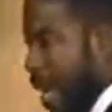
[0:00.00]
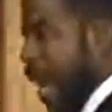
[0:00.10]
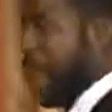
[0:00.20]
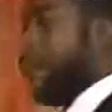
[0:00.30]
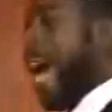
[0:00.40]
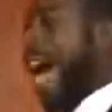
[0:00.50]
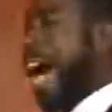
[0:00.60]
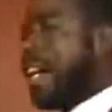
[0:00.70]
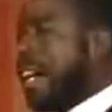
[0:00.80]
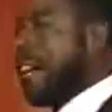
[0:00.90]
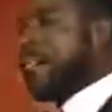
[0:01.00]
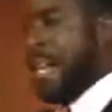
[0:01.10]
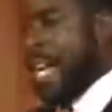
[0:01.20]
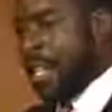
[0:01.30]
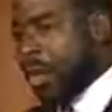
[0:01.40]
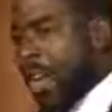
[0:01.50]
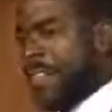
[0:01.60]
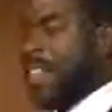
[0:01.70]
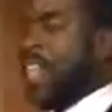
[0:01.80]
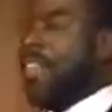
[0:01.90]
And part of
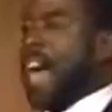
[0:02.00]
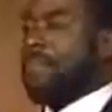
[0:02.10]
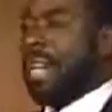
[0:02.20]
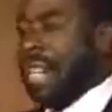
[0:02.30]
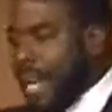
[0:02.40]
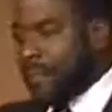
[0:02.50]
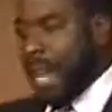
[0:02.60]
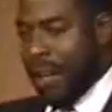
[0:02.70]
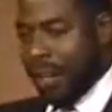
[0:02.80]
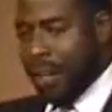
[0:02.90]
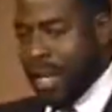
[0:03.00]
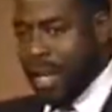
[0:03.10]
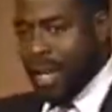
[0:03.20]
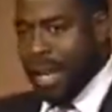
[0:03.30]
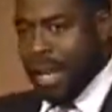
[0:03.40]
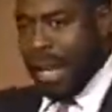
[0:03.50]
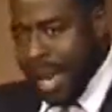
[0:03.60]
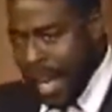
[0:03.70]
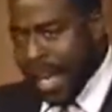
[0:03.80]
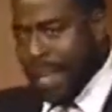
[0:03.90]
increasing that belief level
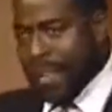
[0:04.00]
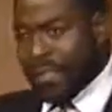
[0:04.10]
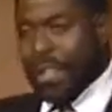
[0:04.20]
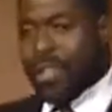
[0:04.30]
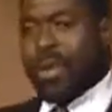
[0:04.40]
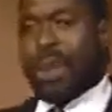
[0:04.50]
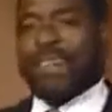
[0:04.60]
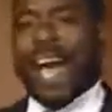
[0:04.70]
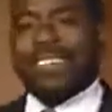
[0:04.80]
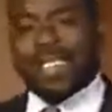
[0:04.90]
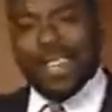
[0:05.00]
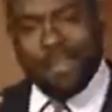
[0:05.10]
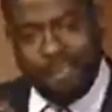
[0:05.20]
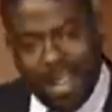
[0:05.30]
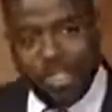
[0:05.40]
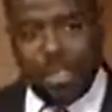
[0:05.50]
is that you have got to convince